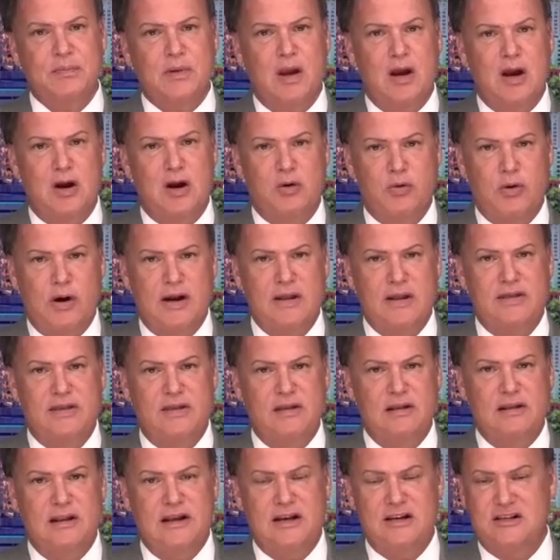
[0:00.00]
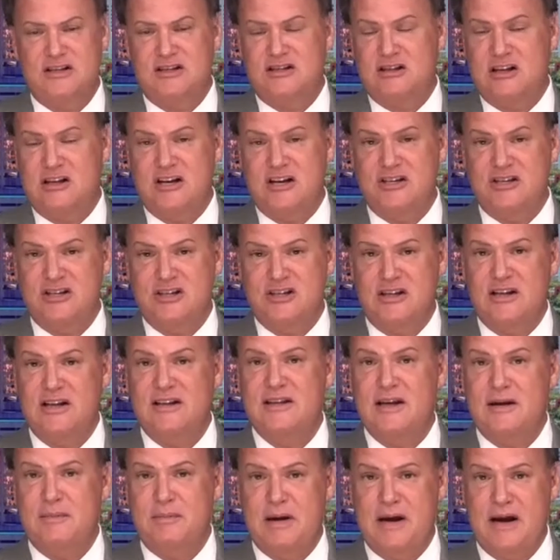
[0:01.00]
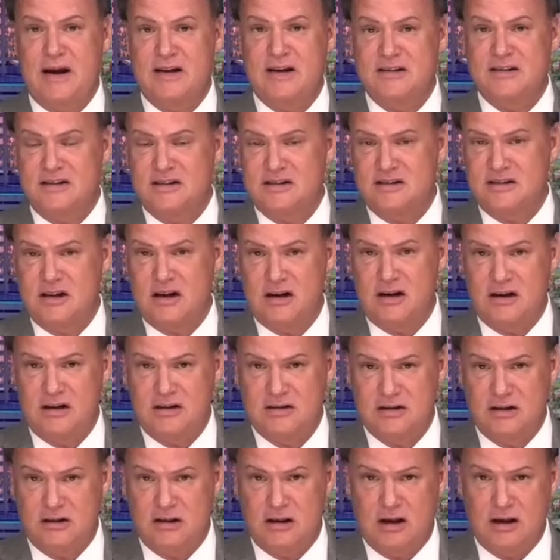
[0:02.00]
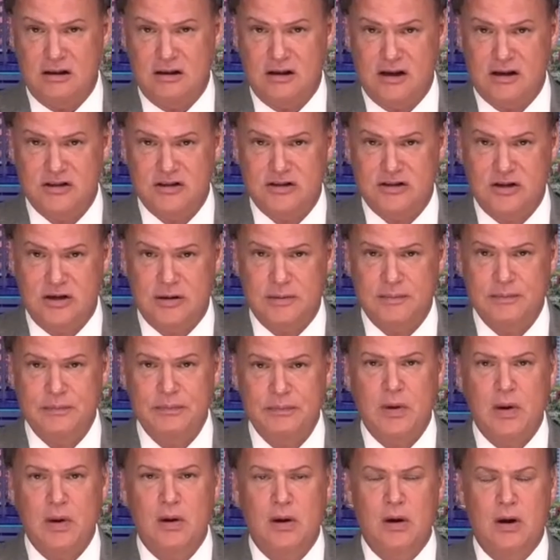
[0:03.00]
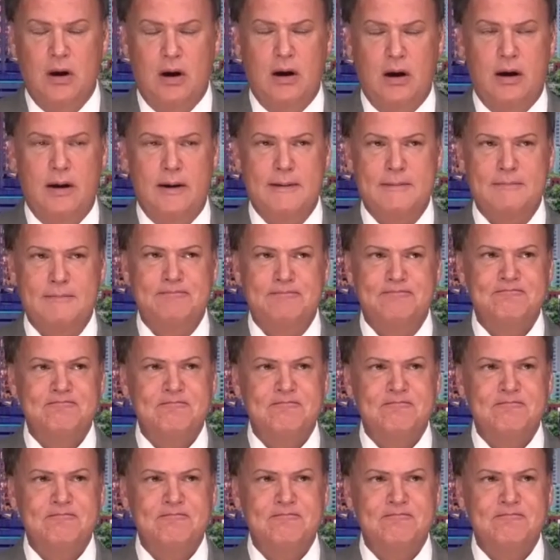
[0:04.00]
a great legislation that they passed and signed into law last year. Um,